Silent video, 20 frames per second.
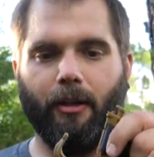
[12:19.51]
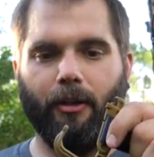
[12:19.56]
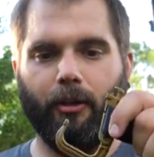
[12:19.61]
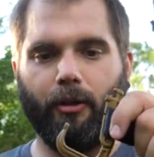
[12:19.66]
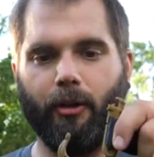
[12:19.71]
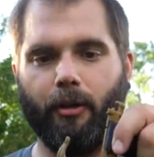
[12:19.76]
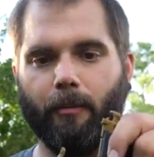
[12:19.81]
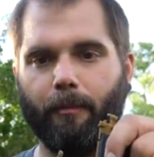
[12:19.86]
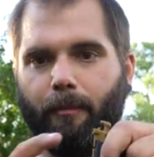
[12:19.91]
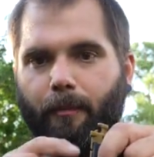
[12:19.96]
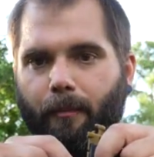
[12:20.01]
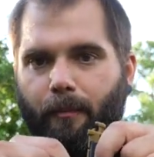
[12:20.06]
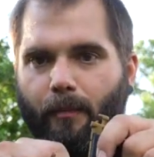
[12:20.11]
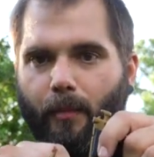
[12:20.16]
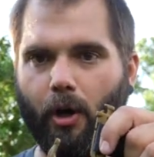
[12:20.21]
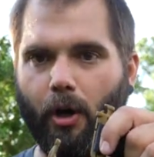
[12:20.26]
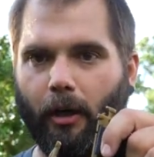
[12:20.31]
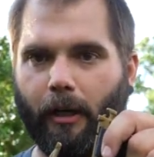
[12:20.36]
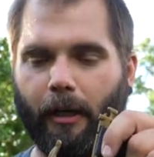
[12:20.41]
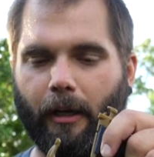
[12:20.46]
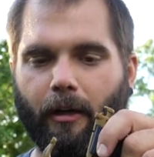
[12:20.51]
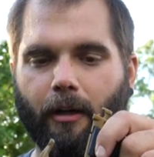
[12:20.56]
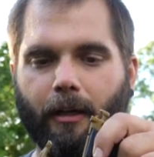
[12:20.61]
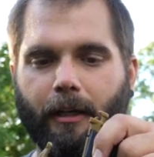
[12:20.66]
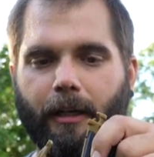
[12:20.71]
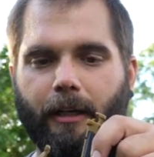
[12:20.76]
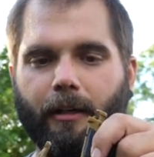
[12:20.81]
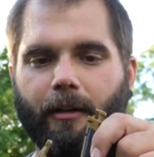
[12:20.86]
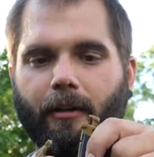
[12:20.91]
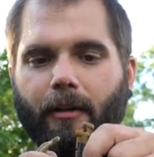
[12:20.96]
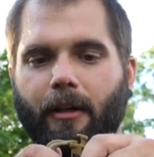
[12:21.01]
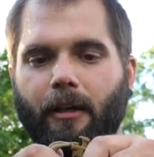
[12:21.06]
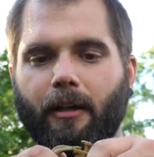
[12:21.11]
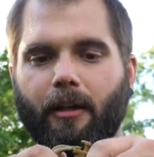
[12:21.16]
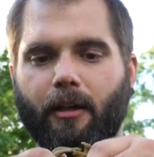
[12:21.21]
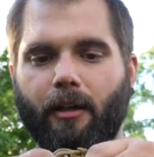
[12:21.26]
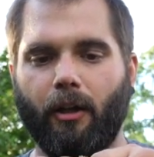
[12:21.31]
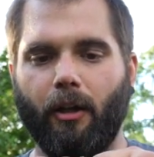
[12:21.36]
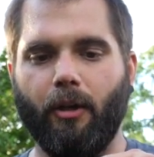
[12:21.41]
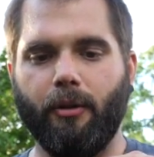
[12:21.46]
You could hook it on here,
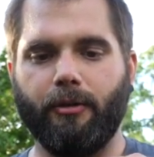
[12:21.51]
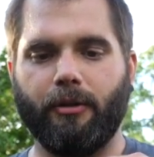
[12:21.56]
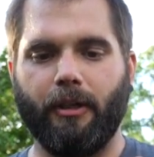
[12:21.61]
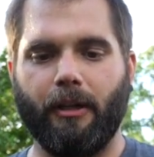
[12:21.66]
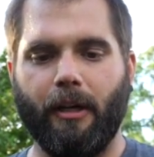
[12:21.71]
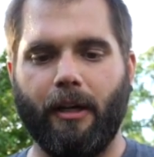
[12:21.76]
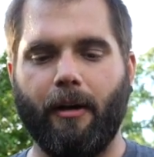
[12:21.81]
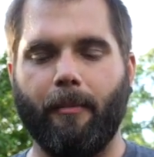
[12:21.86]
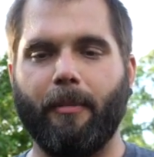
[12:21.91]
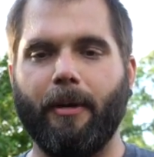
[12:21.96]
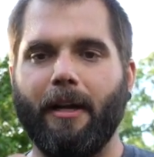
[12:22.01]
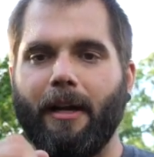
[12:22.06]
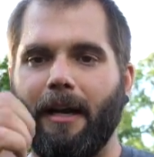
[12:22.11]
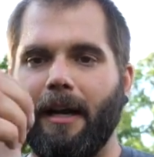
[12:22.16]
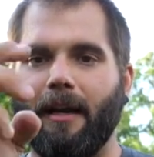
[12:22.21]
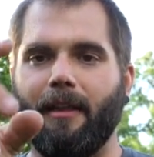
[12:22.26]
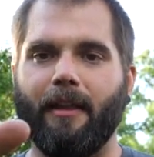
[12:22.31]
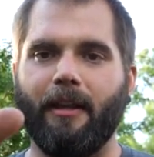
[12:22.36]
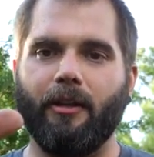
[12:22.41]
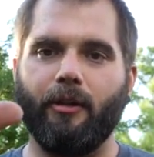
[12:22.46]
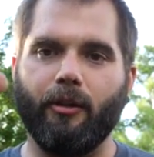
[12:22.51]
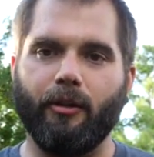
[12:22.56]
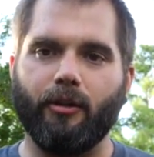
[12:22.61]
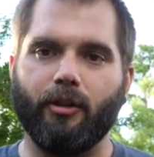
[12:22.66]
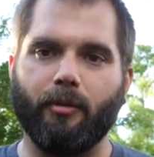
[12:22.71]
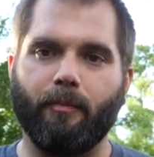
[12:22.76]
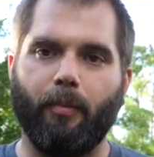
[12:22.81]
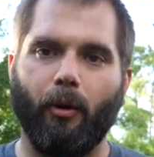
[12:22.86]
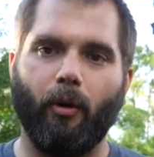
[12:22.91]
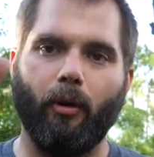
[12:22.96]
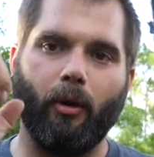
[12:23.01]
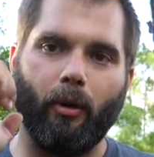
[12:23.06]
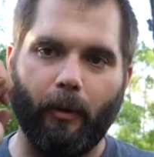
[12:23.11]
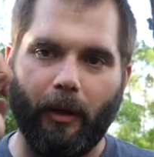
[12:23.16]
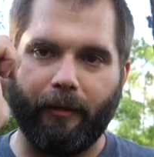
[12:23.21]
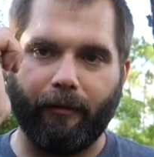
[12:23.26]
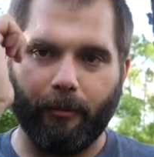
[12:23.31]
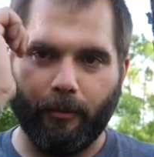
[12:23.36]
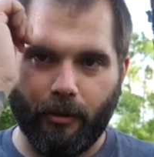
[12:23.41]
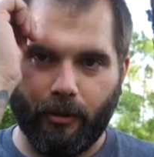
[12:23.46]
close it up, and then you can just pull it
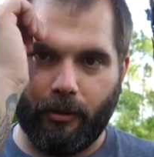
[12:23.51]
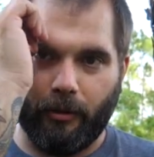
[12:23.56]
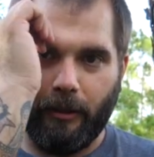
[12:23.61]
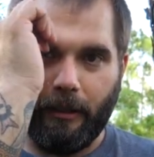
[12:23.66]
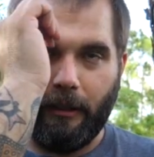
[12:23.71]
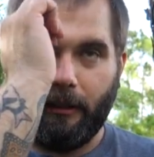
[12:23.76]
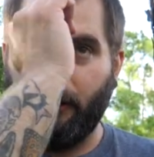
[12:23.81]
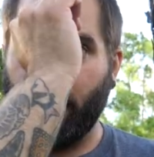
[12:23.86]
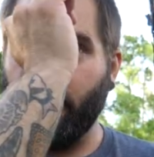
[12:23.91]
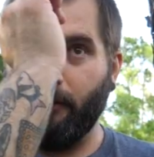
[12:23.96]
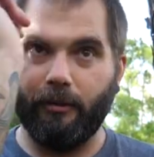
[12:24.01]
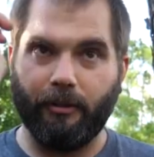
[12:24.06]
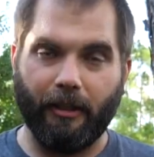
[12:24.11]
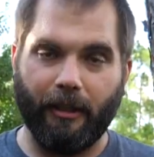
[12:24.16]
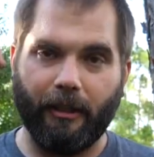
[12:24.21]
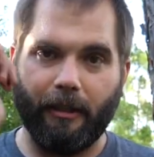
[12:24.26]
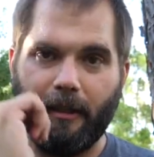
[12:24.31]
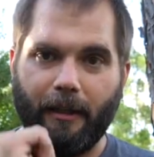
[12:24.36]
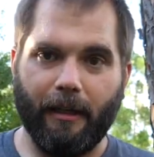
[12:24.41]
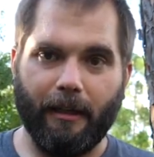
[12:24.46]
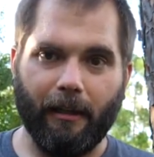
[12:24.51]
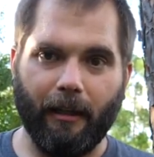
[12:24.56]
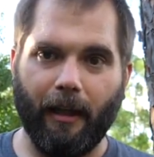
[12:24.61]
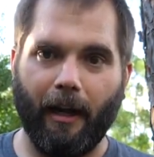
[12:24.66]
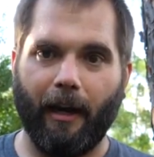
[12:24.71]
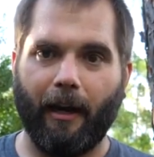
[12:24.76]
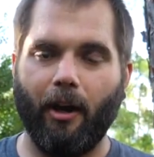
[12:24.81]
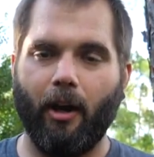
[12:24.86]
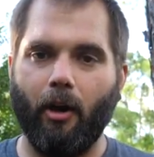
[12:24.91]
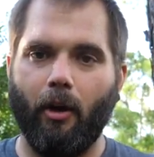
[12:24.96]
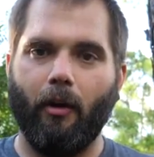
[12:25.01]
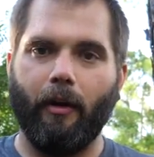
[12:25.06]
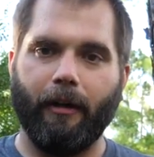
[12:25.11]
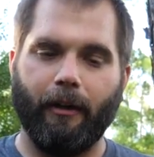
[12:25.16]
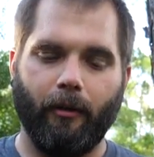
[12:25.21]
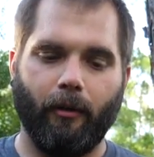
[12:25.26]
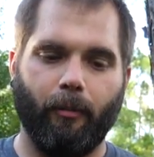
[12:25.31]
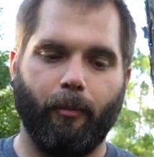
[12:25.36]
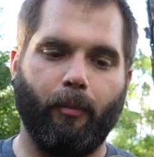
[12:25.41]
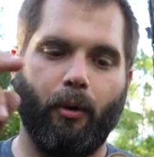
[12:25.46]
away from the tree, use it, let go,
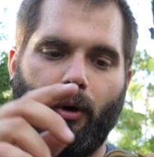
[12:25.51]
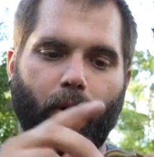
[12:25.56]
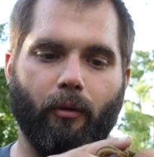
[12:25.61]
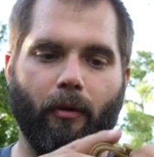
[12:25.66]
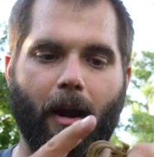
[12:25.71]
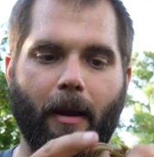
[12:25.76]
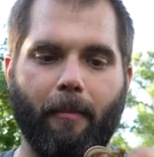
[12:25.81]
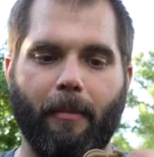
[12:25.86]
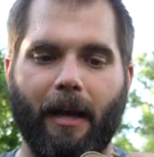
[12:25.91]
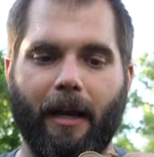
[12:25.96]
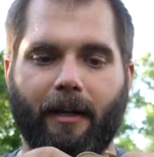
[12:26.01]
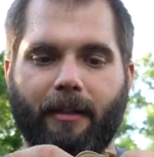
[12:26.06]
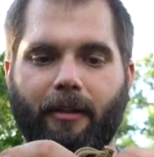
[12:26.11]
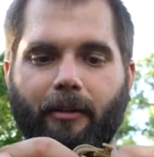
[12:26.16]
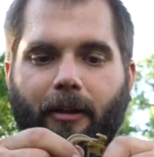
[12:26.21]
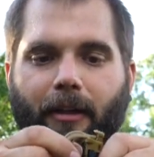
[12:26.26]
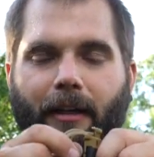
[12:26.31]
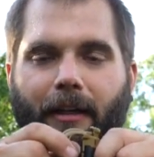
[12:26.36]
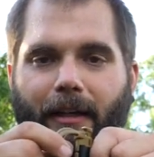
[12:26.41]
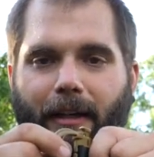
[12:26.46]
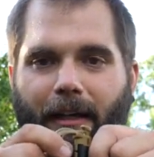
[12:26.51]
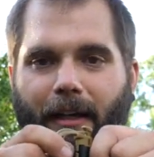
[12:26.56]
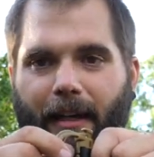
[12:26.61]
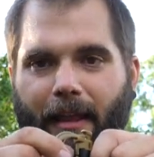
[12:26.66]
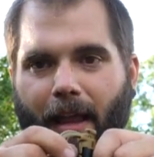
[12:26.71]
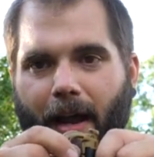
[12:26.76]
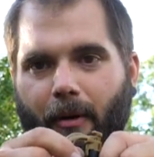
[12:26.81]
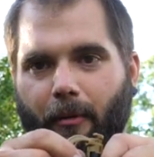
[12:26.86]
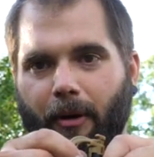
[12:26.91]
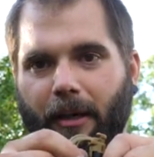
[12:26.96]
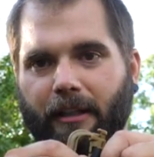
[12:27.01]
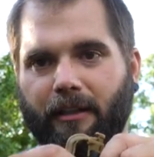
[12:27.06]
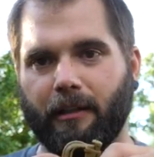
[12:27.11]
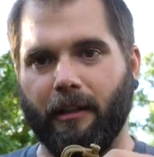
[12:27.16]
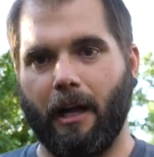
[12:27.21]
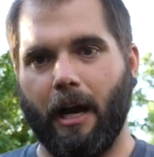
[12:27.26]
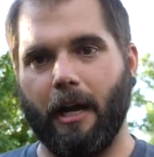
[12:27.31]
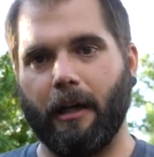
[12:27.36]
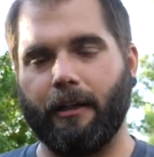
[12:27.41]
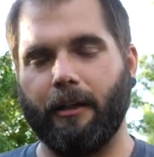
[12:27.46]
and it'll pull right back to it. And that way it's
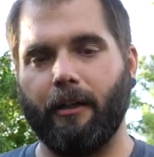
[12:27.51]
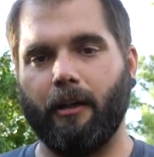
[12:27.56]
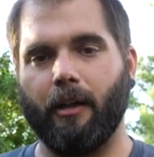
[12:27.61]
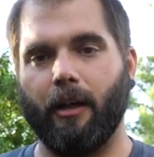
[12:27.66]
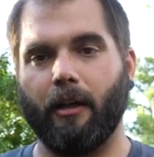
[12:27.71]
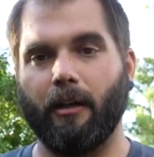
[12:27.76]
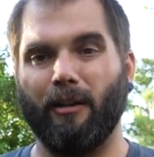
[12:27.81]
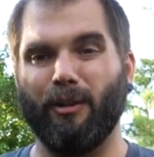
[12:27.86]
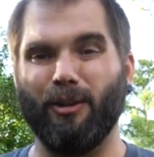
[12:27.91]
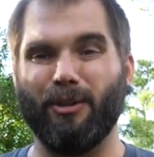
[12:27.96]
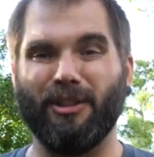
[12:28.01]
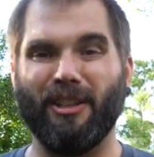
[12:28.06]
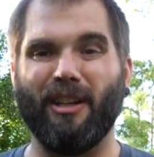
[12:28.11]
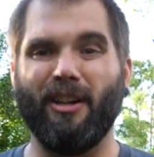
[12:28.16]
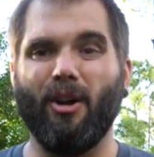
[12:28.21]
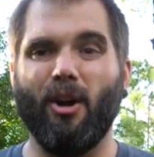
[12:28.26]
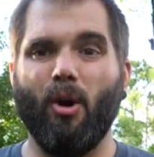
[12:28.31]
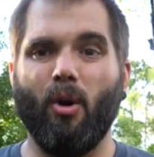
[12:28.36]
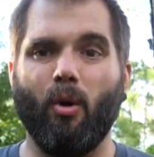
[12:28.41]
locked and you're not gonna lose it.